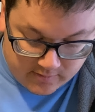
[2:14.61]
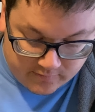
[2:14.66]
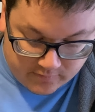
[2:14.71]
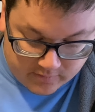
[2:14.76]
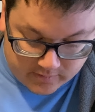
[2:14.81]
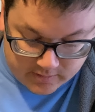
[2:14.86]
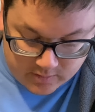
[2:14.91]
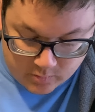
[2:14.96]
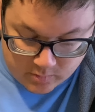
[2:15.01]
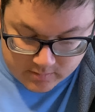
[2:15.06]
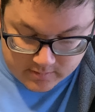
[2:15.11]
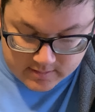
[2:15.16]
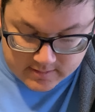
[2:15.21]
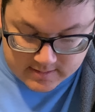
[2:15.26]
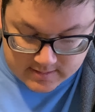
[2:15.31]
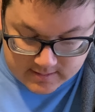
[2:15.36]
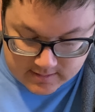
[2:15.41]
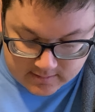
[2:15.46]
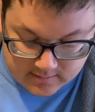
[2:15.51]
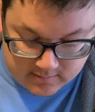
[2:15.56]
for you are the
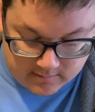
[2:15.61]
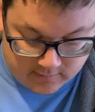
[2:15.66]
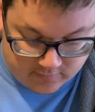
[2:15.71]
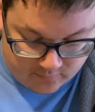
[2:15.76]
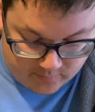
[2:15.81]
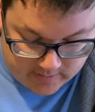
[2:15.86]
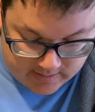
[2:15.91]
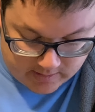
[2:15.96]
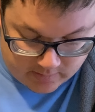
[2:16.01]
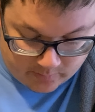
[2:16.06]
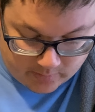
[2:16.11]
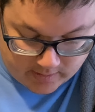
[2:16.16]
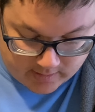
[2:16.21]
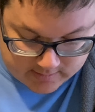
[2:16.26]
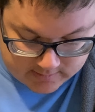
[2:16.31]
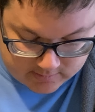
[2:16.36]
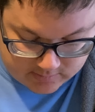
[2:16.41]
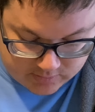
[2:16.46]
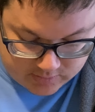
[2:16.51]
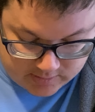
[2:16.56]
seal of my
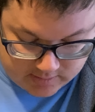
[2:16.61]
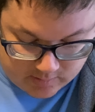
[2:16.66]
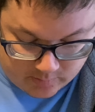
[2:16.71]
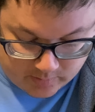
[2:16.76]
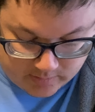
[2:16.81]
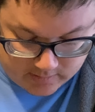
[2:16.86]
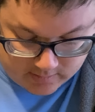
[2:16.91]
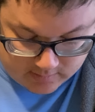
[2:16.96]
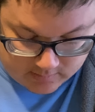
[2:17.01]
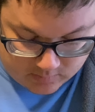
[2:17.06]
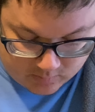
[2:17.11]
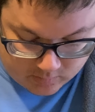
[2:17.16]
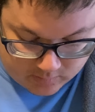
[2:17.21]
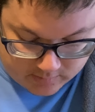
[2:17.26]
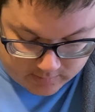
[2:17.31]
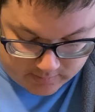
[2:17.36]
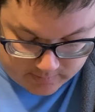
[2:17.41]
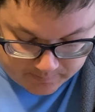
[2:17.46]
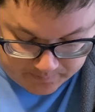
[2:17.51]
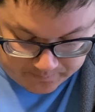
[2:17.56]
apostleship in the
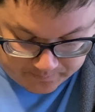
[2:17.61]
Lord.